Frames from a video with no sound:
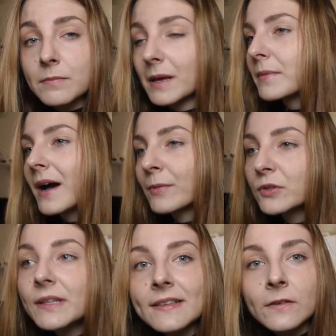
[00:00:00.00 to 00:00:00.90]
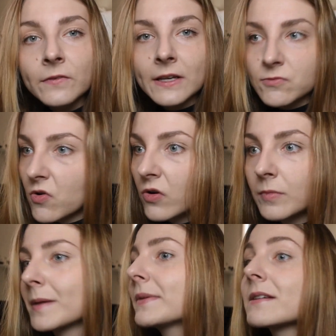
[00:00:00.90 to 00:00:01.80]
Maybe I'm doing something wrong.
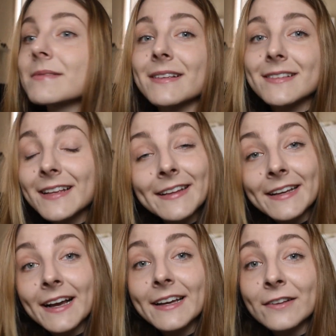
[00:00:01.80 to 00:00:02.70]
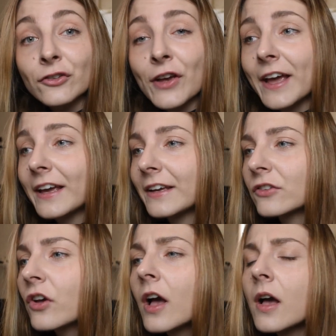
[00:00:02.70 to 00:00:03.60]
Maybe there is a setting I can
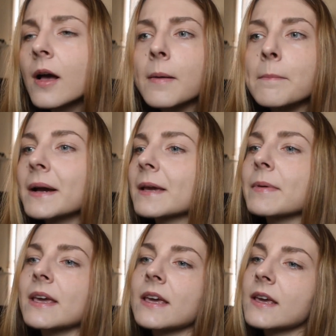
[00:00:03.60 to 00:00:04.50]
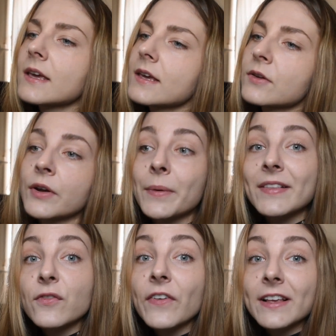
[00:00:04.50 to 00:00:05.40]
change. Maybe, you know,
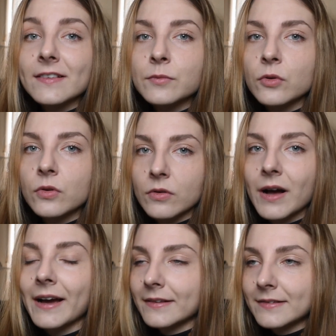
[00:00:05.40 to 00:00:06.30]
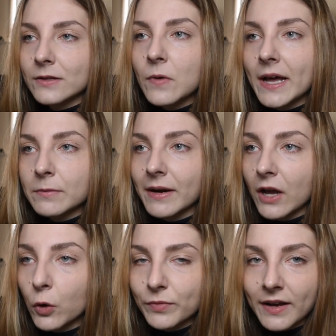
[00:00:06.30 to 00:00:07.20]
it's fixable. I still had my
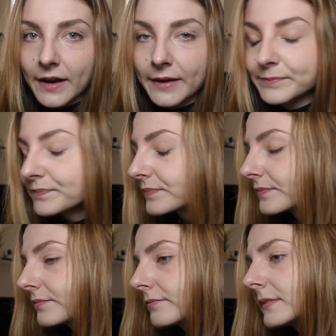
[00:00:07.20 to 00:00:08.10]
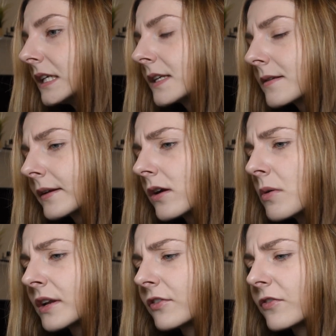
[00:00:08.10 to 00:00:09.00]
hopes high. So I
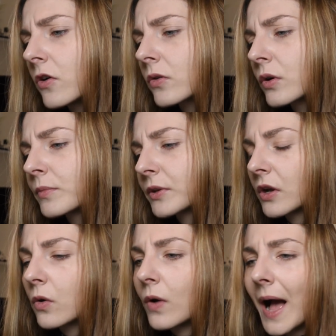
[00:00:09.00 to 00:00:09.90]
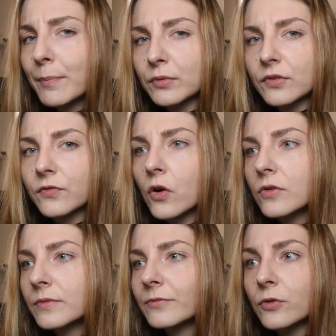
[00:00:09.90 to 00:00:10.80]
go on a forum, you know, Apple's
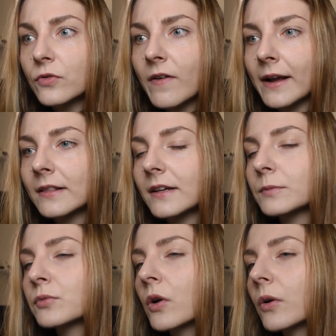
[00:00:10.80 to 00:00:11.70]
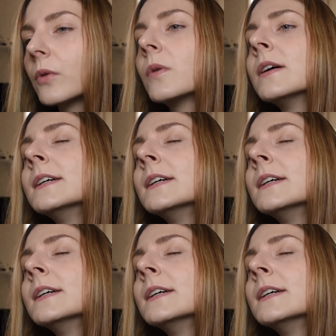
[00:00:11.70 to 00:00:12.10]
forum for Final Cut Pro,